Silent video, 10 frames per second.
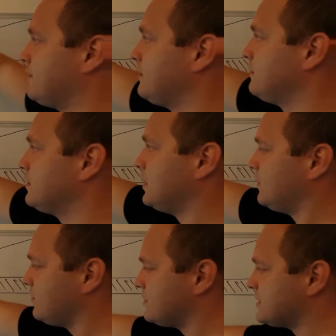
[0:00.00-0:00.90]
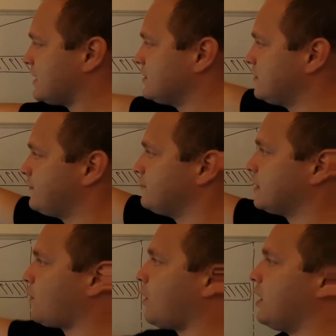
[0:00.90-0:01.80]
of get an understanding of your
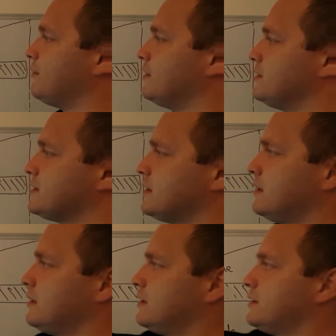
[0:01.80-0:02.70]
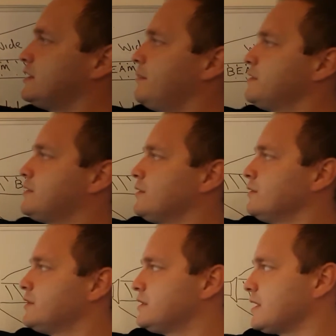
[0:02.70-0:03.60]
requirements type of
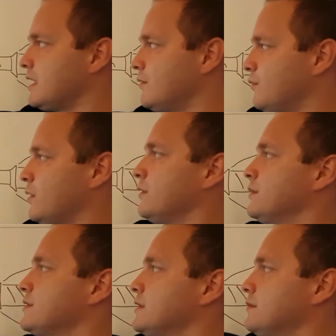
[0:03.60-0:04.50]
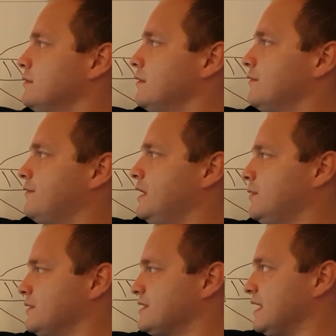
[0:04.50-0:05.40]
torches that you want the
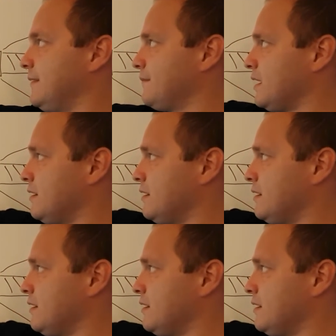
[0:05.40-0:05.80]
frequency